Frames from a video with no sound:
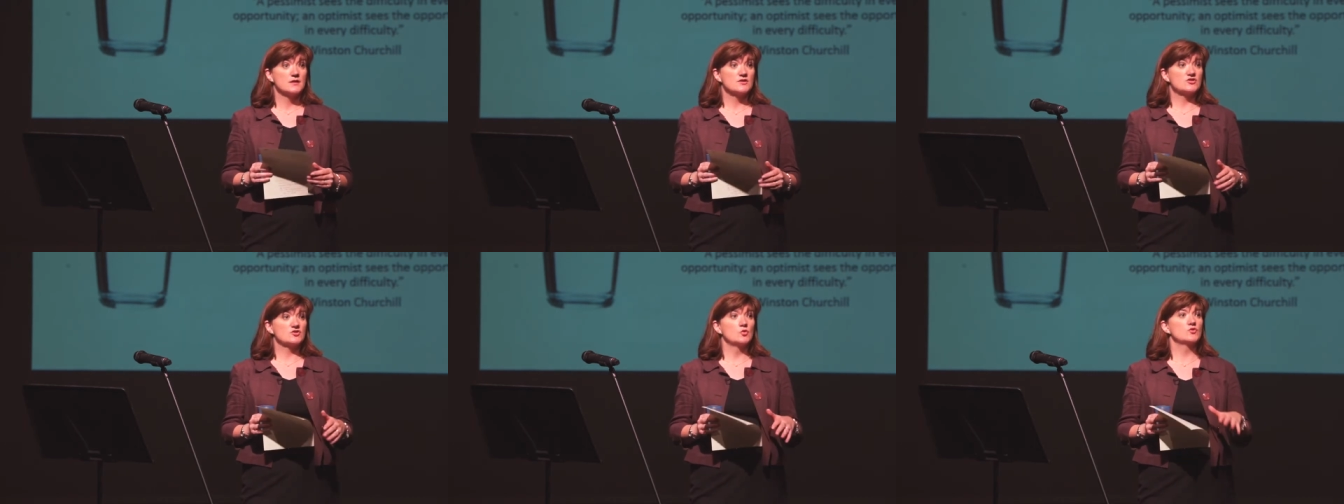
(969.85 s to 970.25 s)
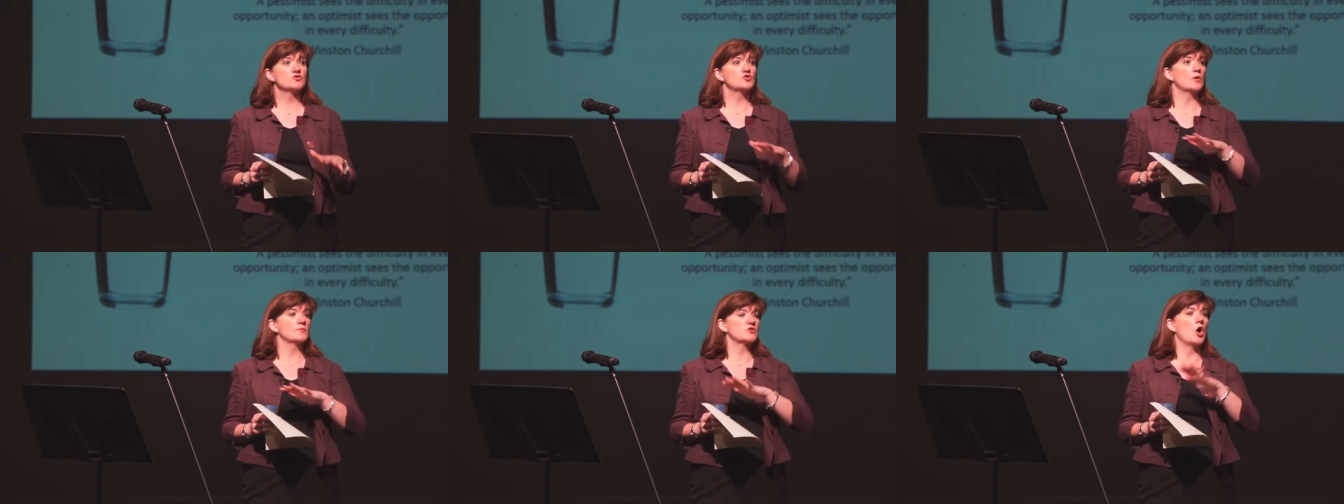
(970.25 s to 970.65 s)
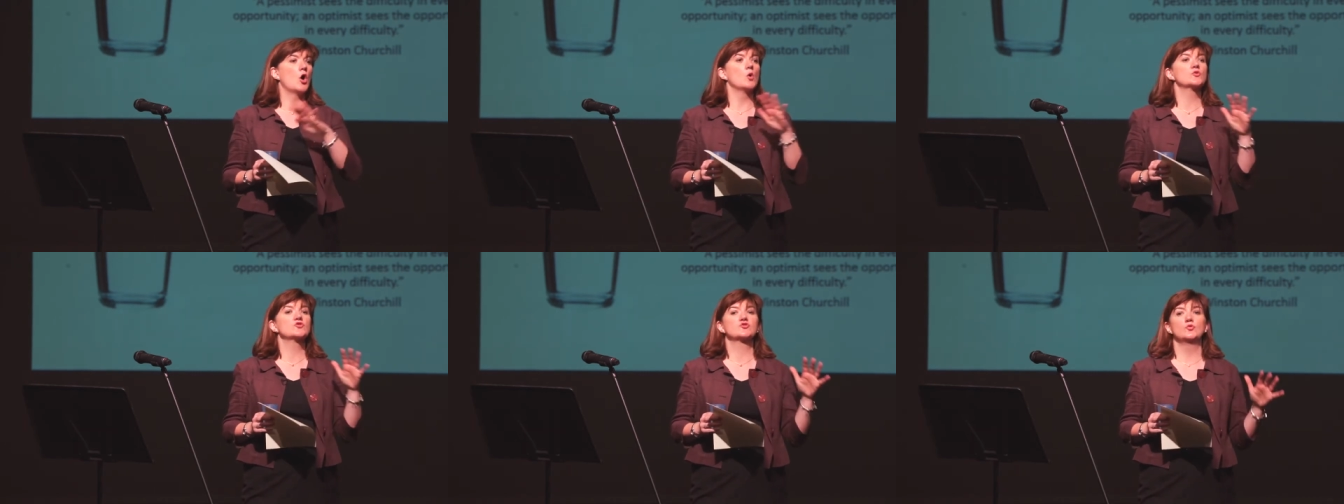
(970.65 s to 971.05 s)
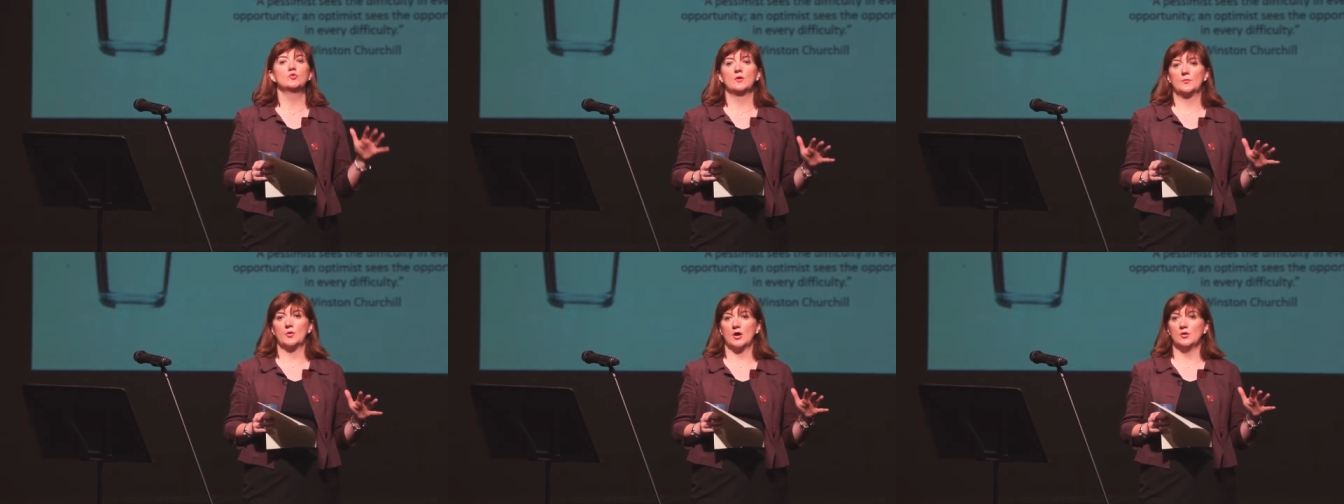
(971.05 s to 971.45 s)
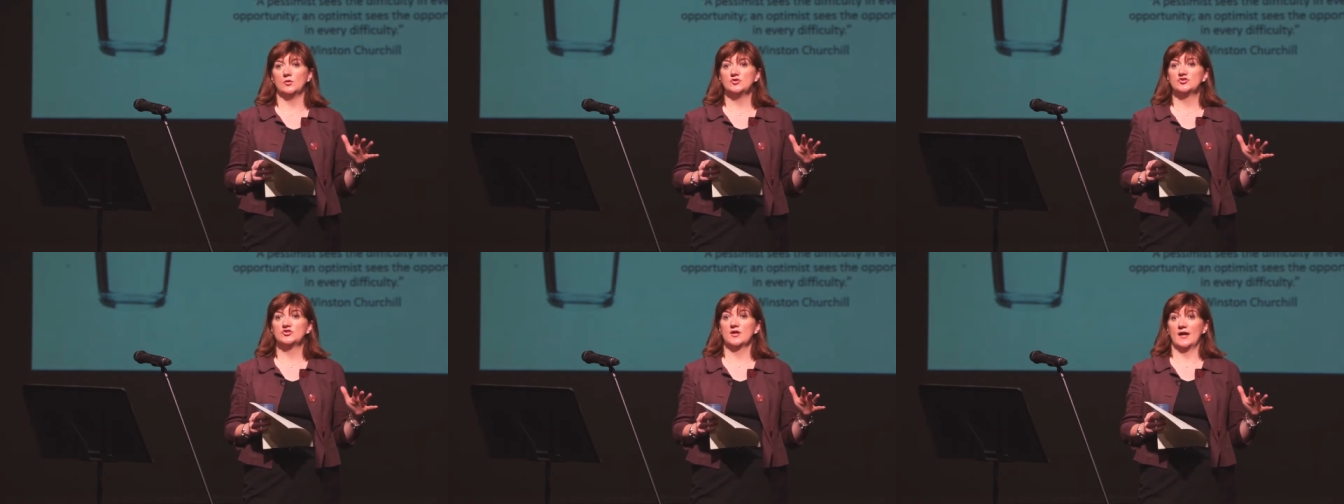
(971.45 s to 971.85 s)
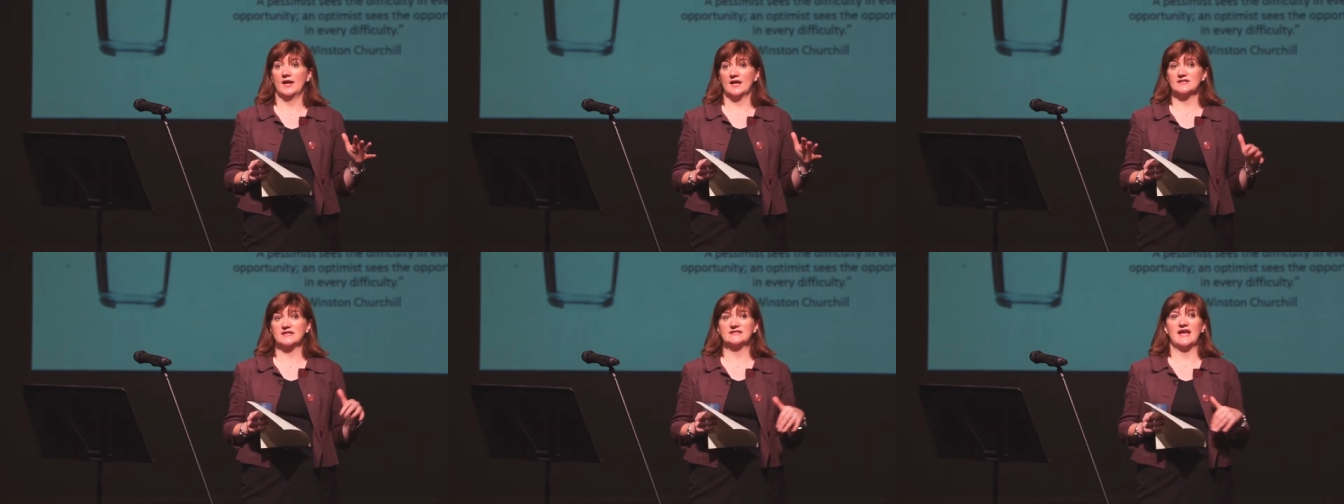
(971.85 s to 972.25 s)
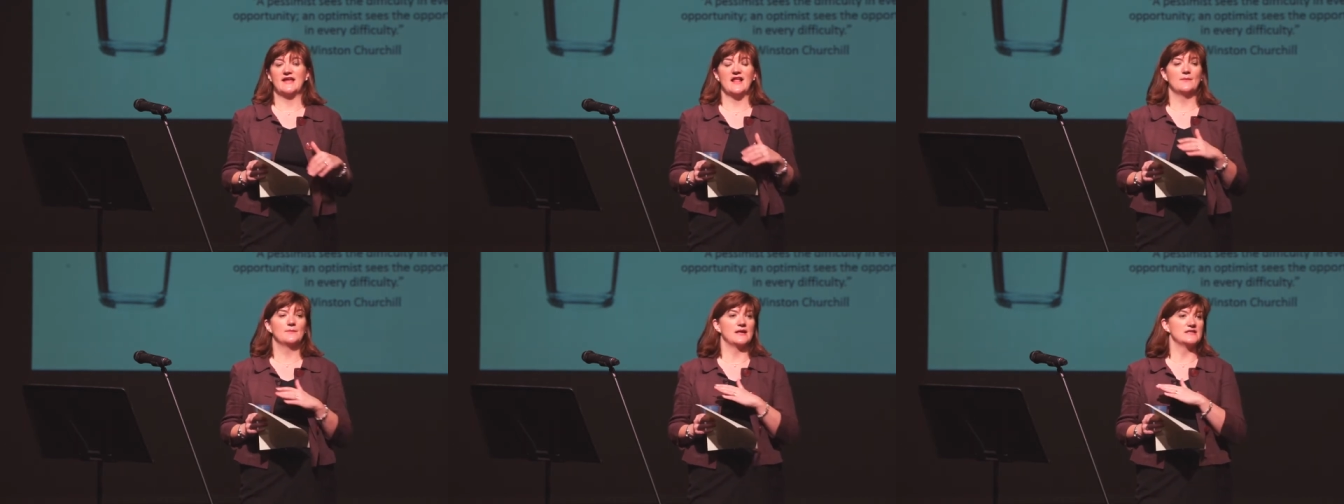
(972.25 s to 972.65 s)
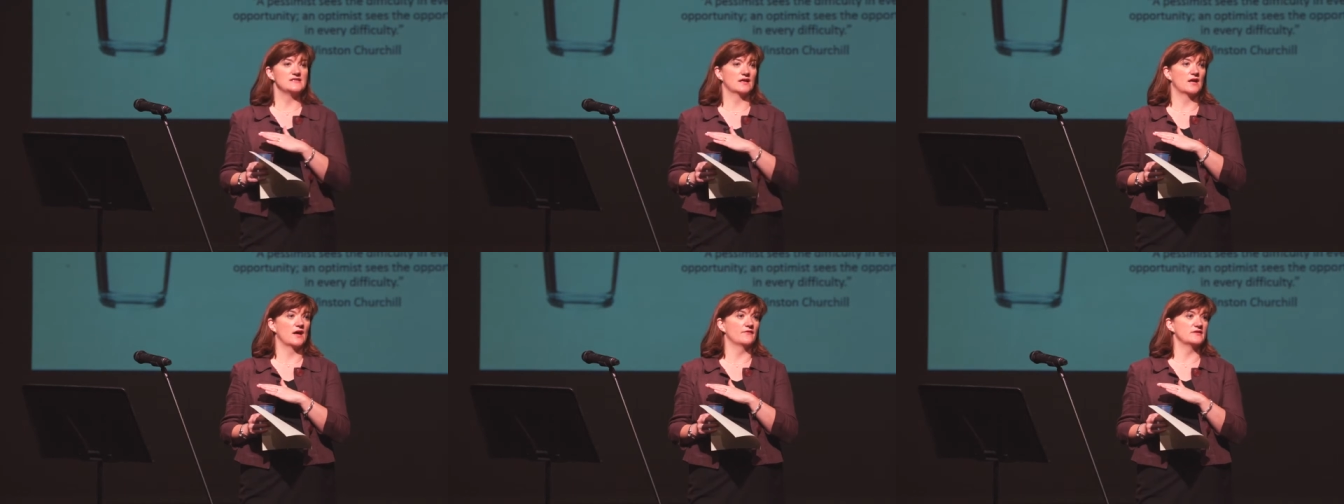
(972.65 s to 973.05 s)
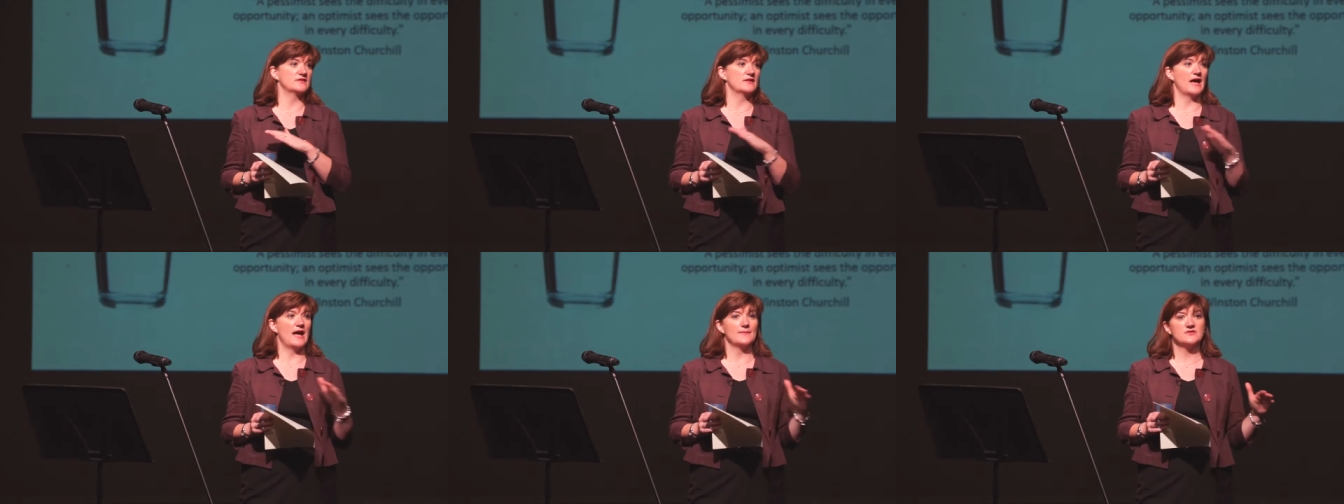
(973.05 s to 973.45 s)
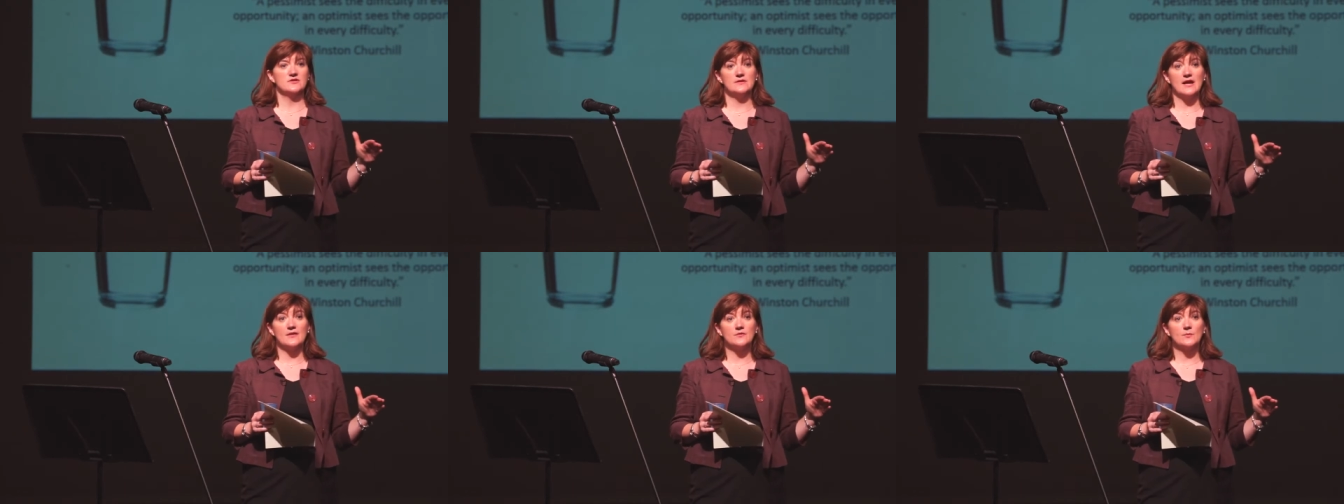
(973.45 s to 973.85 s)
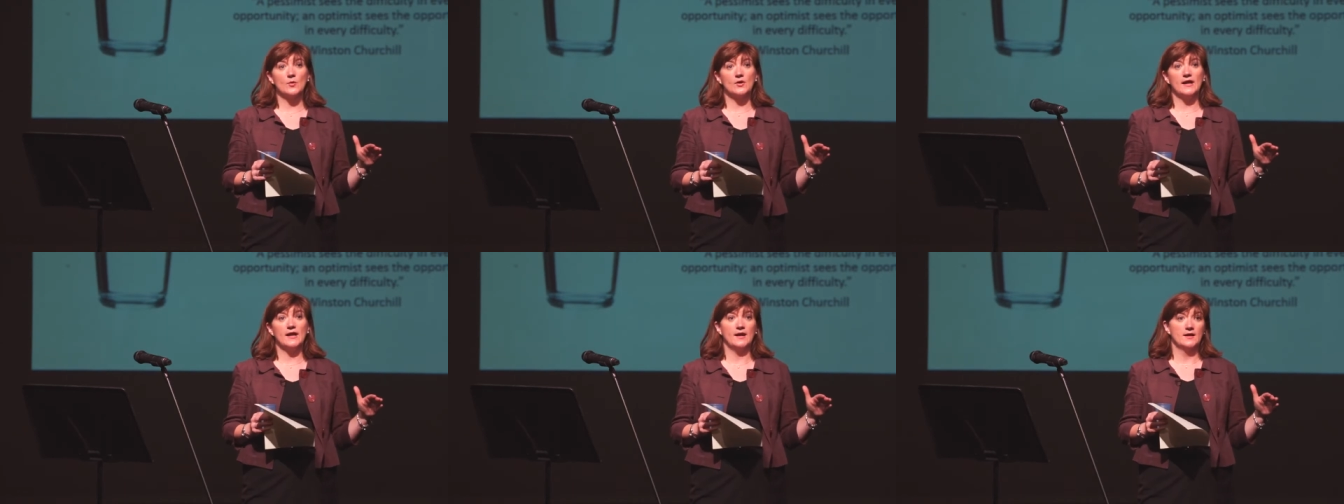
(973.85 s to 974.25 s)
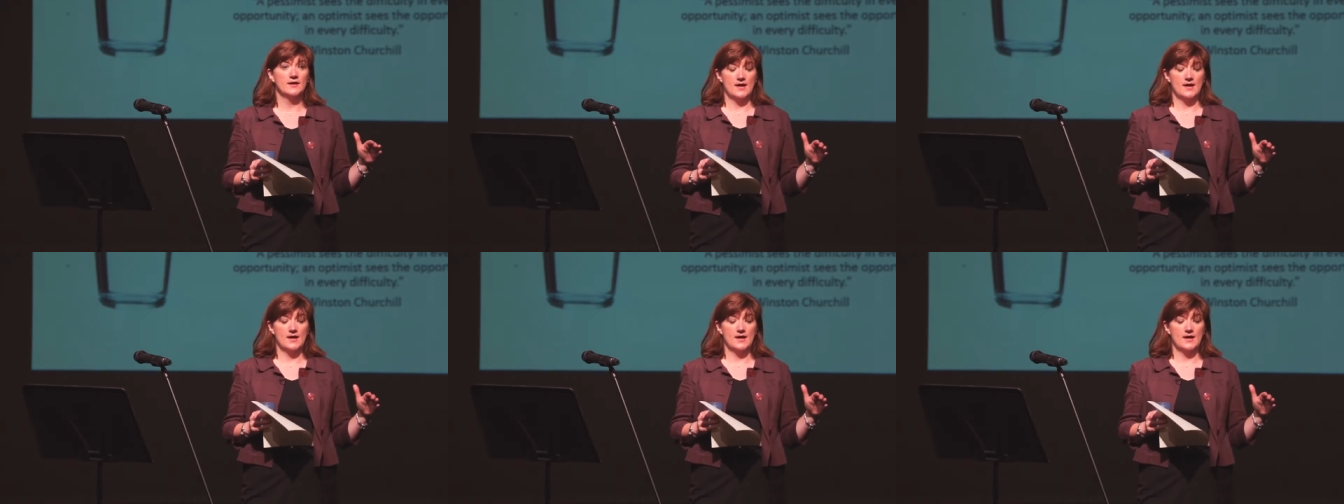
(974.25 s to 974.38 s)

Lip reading: The schools adopt a whole school approach, and as I say, that means it covers absolutely everybody.